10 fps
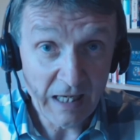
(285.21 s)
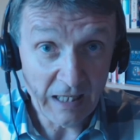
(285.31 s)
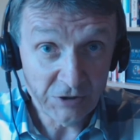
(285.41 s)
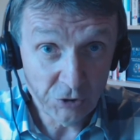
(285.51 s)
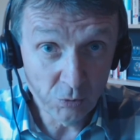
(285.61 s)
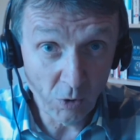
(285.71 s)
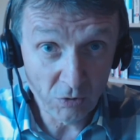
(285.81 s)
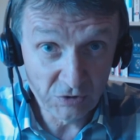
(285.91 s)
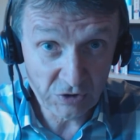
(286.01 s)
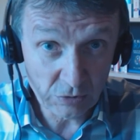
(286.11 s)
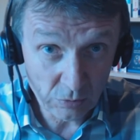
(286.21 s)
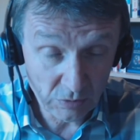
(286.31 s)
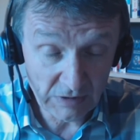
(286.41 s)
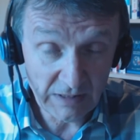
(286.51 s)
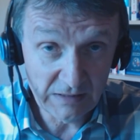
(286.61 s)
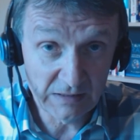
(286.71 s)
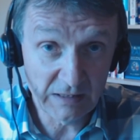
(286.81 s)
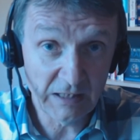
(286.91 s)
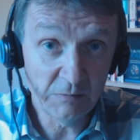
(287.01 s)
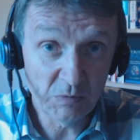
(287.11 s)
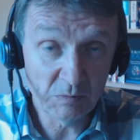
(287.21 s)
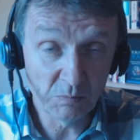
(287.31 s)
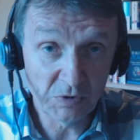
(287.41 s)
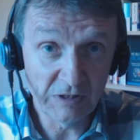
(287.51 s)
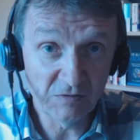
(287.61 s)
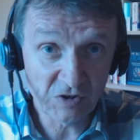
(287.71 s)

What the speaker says: And you also need to keep them brief.